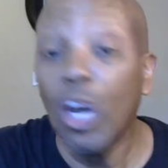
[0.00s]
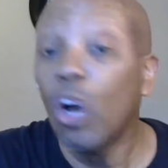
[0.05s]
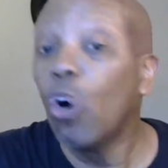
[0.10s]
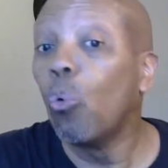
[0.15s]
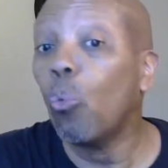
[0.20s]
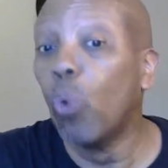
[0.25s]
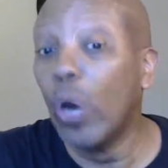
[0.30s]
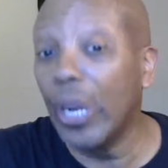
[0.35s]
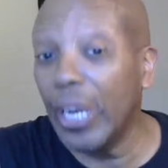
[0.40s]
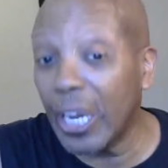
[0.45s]

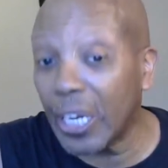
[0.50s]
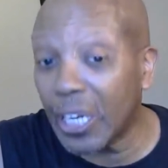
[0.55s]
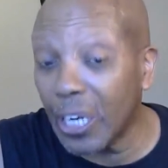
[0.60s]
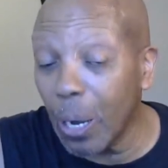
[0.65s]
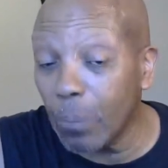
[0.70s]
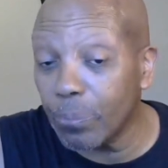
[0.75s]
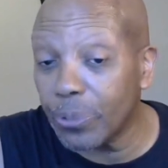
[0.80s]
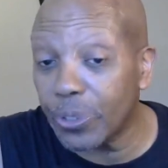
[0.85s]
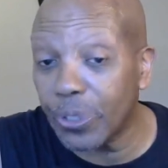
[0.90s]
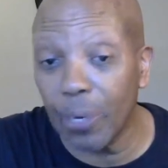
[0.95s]
When it
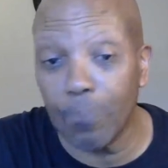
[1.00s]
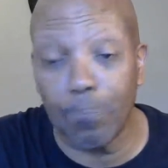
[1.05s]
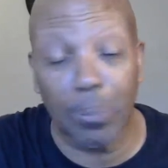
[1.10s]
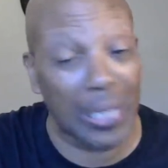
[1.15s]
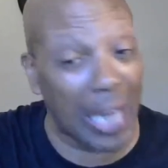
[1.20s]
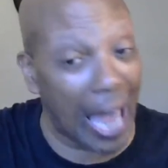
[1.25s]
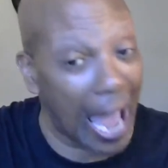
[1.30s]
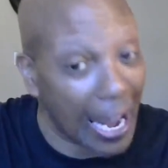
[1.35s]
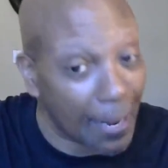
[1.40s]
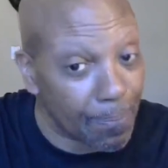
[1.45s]
comes to
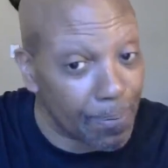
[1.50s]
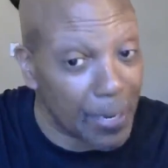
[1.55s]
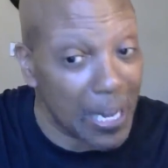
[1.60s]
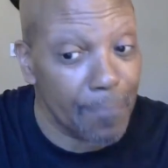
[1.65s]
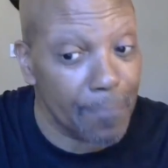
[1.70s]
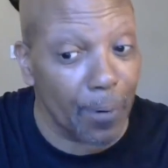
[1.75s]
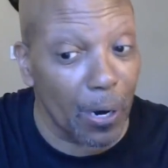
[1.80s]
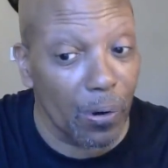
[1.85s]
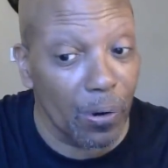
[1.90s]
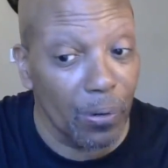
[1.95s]
black
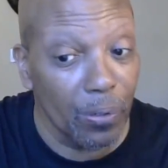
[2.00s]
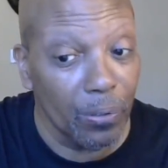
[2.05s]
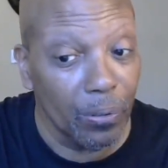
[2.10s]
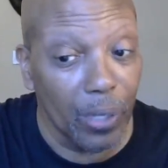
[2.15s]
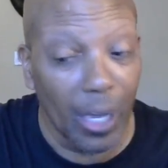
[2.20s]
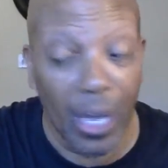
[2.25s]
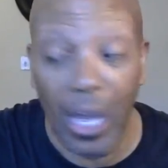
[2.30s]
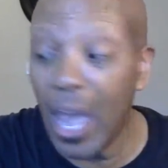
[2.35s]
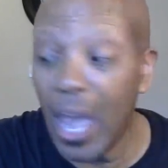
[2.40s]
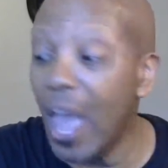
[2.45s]
people,
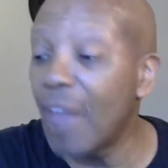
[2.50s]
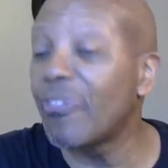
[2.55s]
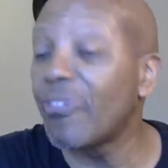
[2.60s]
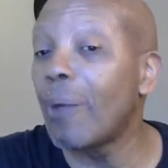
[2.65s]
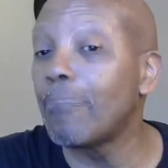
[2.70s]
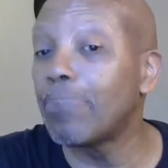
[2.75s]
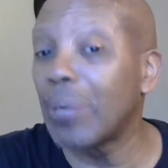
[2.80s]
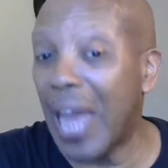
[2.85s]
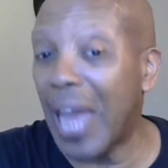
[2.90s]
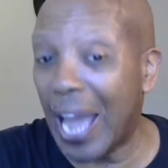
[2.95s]
and the
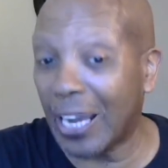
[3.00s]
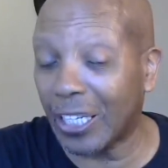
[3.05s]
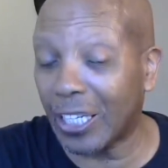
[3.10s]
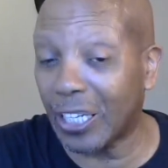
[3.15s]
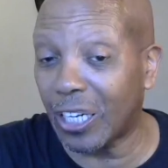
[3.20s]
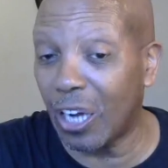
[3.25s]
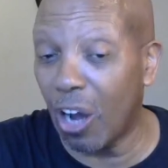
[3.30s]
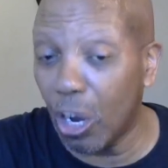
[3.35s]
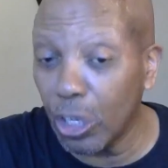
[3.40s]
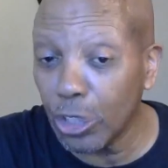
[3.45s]
black
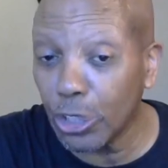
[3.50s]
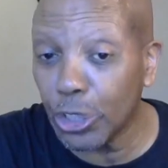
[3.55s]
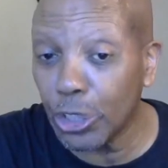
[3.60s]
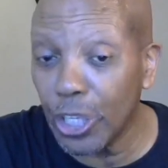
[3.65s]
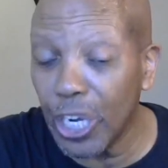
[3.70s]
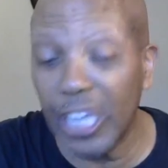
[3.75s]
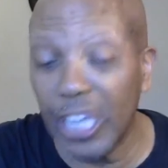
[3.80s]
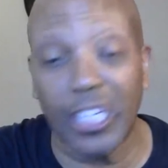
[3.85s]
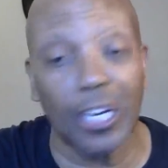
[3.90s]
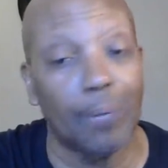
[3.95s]
culture
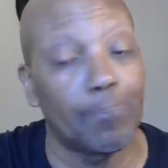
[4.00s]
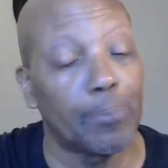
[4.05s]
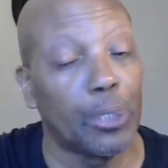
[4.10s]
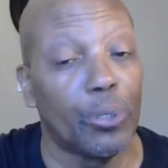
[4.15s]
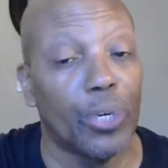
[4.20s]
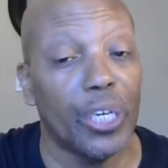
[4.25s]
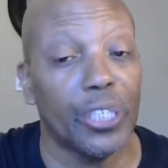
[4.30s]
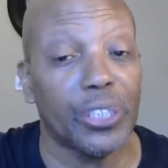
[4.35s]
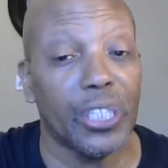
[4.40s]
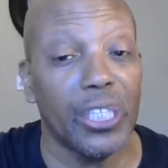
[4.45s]
and
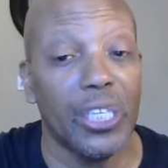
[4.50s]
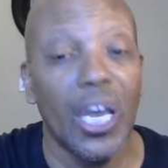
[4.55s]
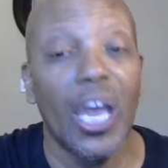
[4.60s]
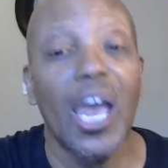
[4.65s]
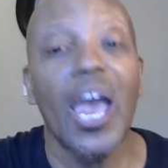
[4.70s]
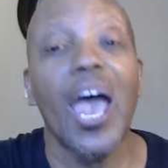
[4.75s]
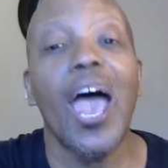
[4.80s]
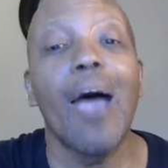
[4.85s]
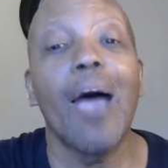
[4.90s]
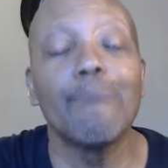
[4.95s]
community
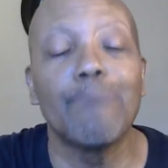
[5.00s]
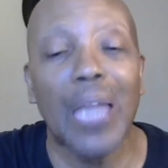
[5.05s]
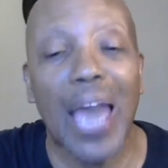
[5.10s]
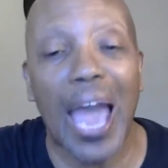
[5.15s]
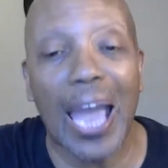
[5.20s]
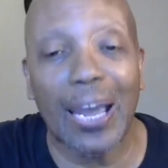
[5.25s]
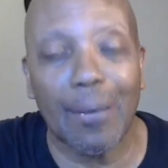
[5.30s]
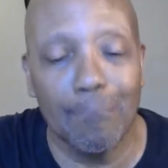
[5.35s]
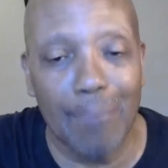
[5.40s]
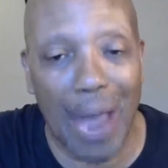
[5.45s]
and
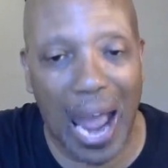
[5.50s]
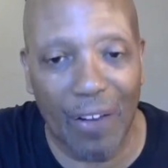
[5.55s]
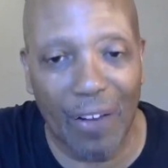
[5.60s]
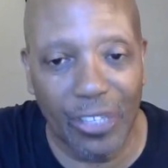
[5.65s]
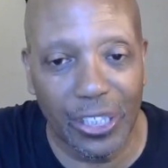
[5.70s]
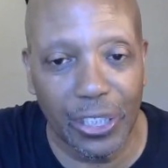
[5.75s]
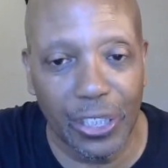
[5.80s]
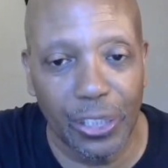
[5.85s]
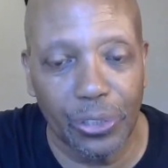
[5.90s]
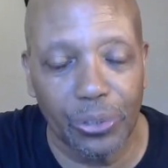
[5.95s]
black
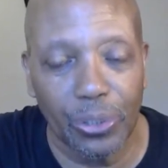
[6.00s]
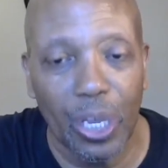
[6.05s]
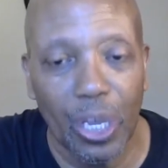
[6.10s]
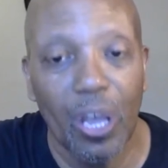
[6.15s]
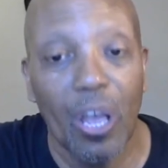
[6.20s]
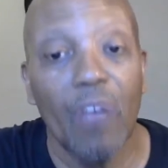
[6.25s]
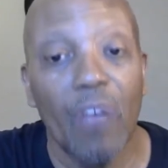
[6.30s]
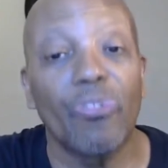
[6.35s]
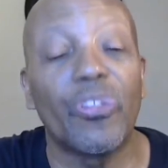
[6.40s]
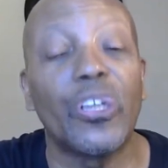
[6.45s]
marriages,
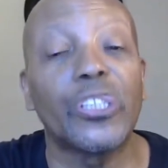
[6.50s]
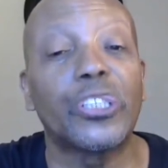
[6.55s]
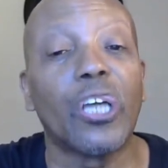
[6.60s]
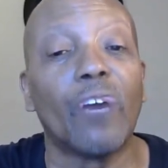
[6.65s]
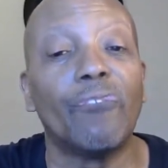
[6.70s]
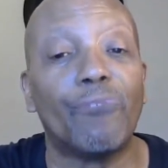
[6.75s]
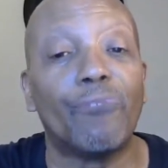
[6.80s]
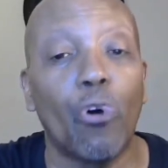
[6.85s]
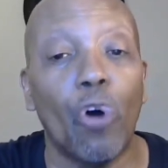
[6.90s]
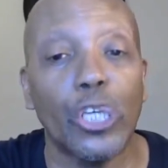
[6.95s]
the
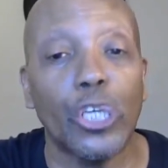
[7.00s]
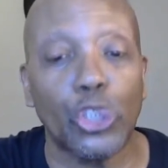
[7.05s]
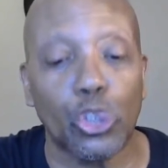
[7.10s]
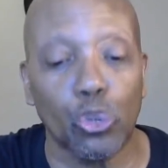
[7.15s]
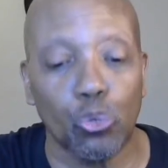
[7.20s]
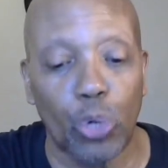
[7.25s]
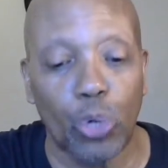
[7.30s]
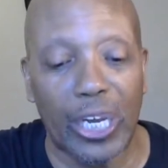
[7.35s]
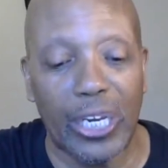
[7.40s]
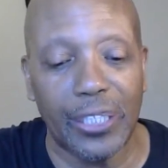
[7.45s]
divorce
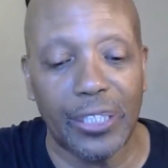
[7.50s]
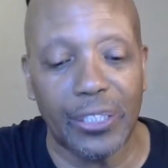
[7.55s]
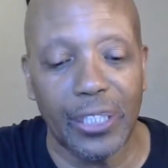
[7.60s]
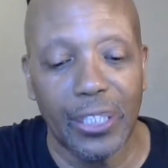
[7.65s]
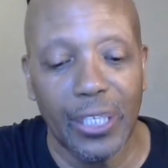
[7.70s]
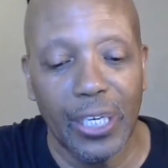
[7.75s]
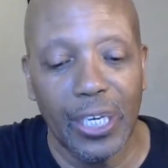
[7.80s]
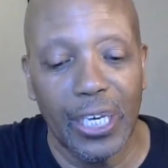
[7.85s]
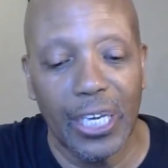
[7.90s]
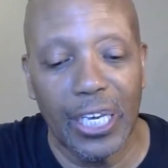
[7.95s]
rate
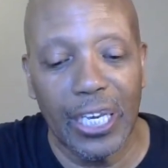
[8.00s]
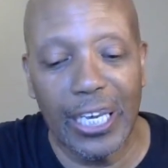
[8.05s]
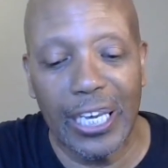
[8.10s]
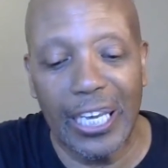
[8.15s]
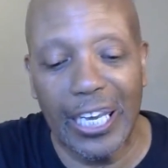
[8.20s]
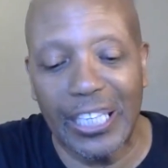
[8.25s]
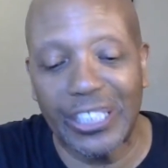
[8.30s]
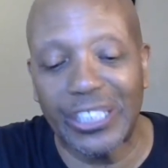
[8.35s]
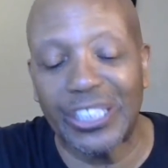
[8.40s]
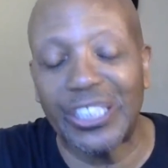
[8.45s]

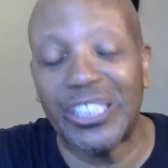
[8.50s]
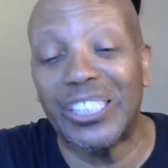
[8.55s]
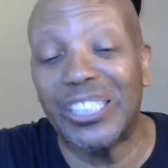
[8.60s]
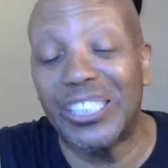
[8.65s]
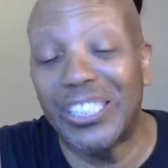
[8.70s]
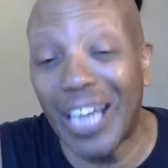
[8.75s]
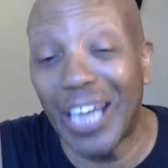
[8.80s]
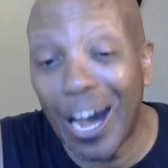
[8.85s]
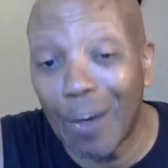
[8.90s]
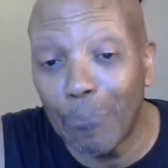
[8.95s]
is
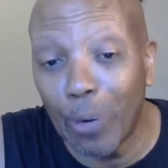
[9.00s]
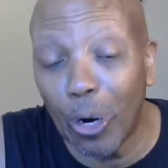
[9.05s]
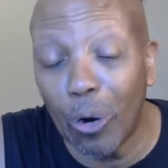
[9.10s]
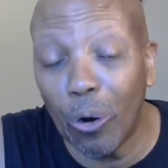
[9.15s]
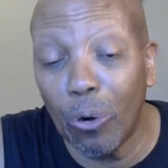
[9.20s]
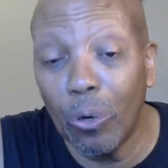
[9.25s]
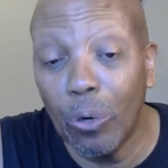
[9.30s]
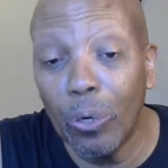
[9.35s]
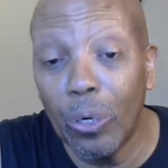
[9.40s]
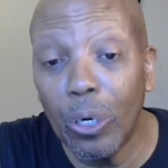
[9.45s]

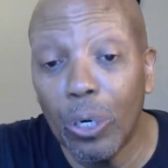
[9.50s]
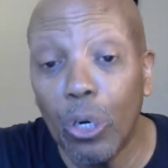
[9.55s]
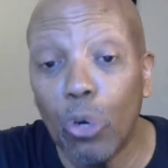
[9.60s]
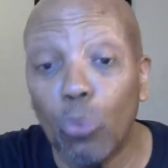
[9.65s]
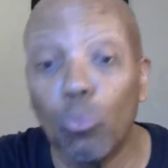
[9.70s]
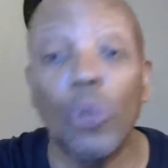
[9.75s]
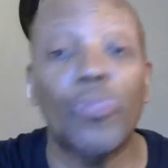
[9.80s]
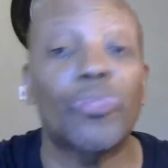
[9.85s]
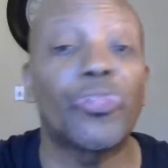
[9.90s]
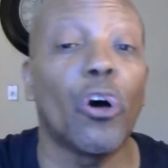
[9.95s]
double
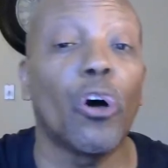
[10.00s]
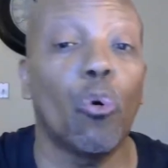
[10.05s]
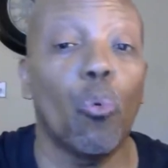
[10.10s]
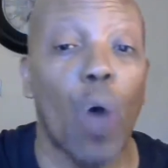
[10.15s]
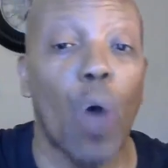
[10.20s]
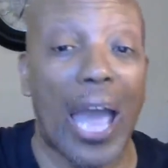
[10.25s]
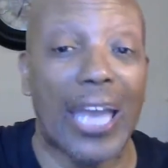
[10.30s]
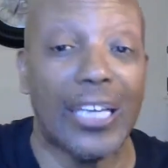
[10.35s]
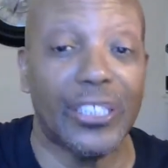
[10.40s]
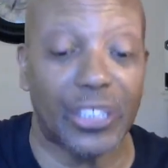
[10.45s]
with the
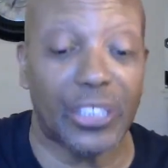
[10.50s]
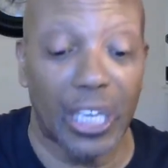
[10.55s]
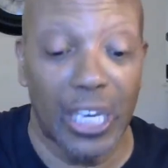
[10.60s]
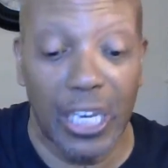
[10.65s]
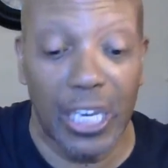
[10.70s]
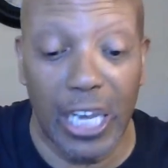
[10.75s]
whites.